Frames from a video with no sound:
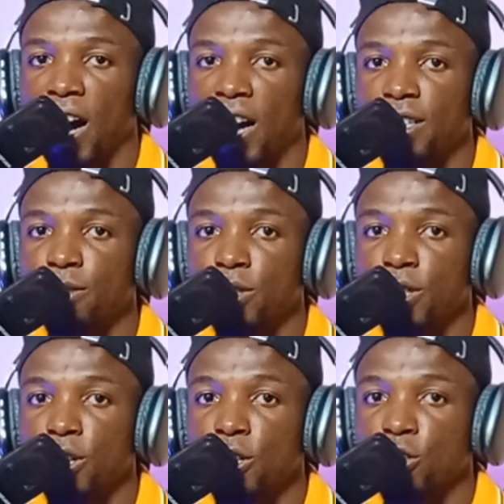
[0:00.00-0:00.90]
and
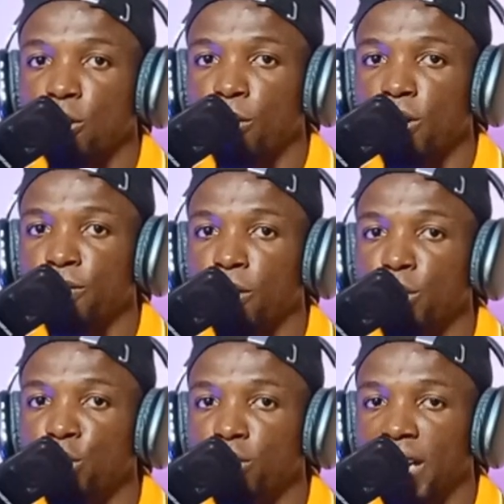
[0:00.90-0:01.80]
somebody
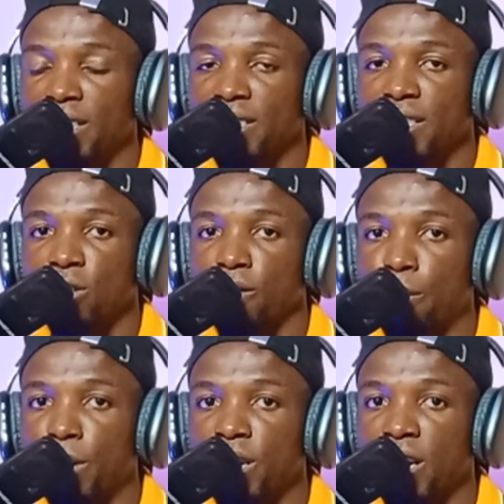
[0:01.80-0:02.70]
from the United States of
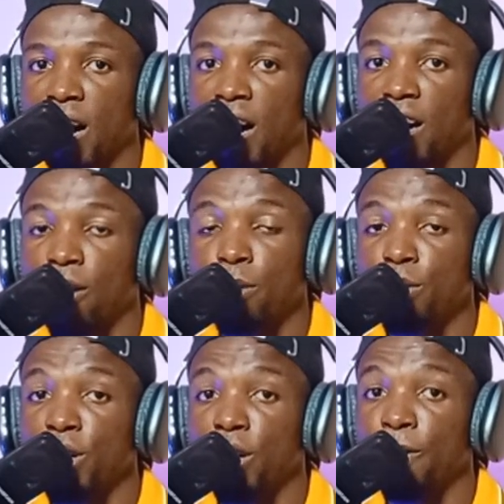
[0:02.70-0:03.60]
America,
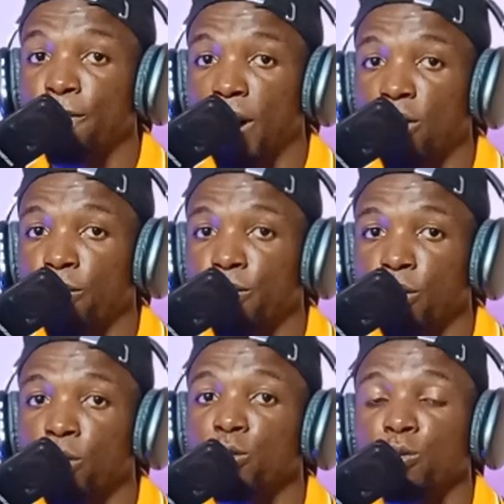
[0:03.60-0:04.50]
maybe a fan of
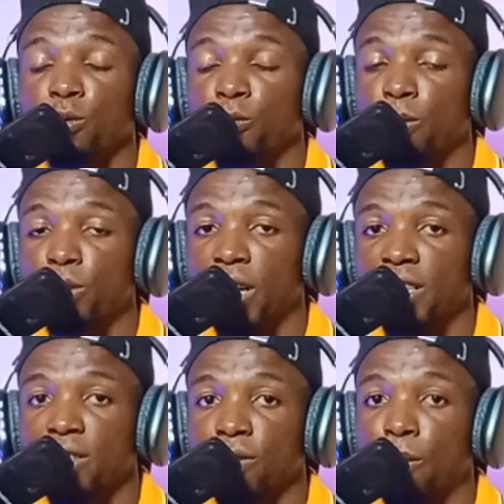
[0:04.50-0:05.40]
yours from the
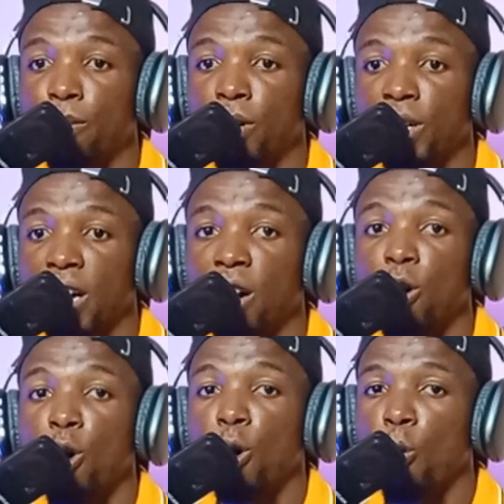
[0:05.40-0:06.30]
United States of America,
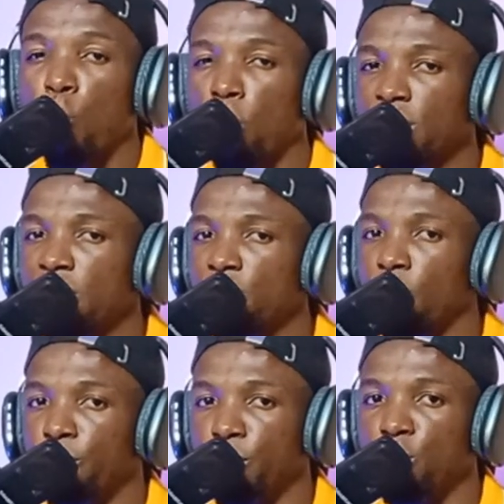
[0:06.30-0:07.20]
watches
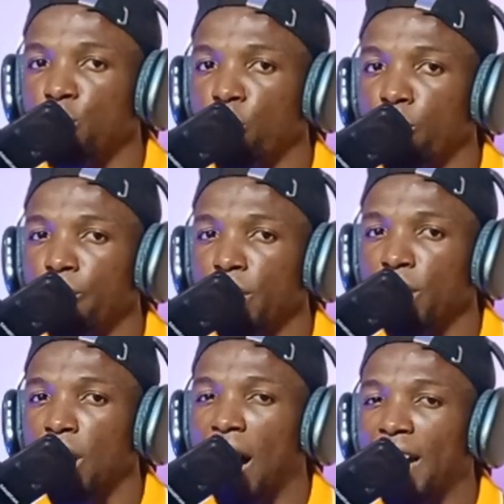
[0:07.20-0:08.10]
your video
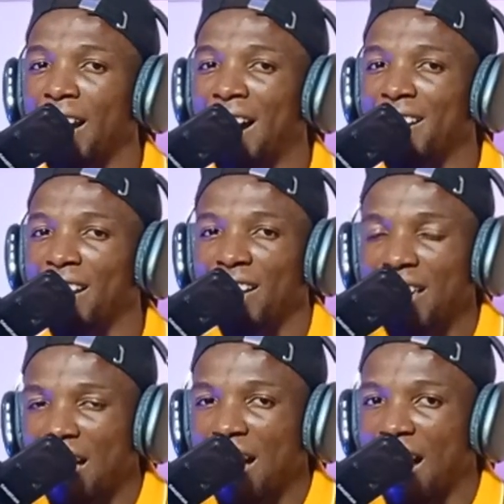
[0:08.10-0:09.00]
and an
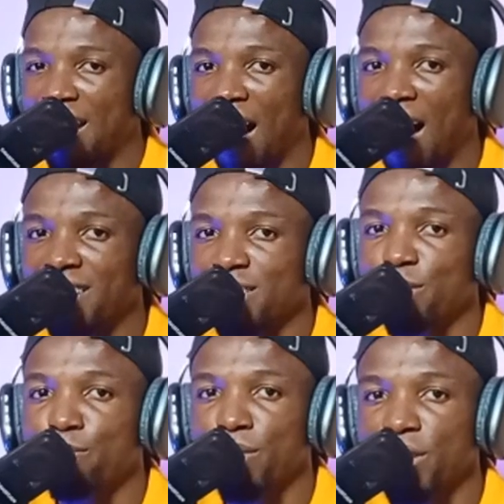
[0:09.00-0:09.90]
ad is
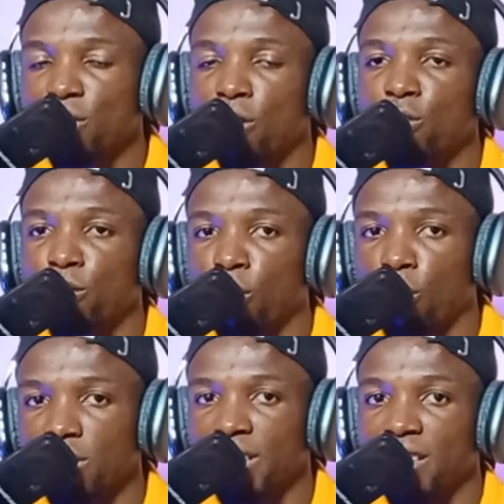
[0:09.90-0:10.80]
being placed on your
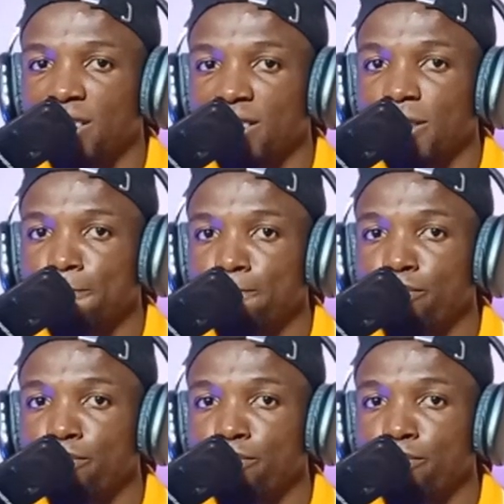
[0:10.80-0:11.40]
content,